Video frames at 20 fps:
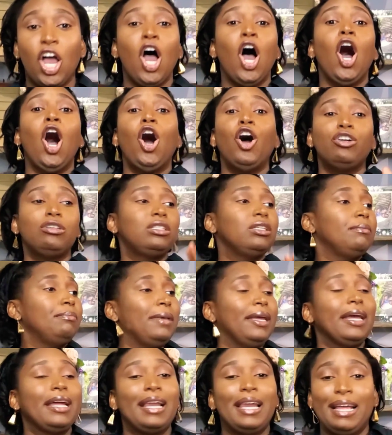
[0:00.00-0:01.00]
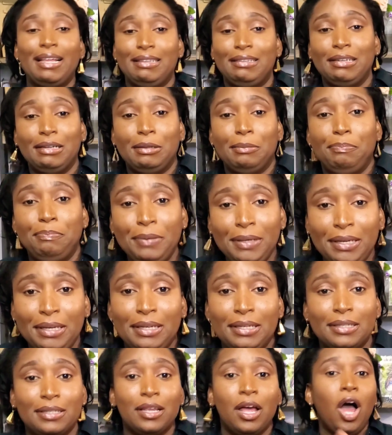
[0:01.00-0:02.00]
how to make lentil
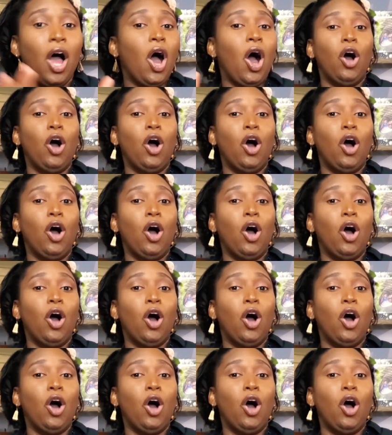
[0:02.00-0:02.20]
peas,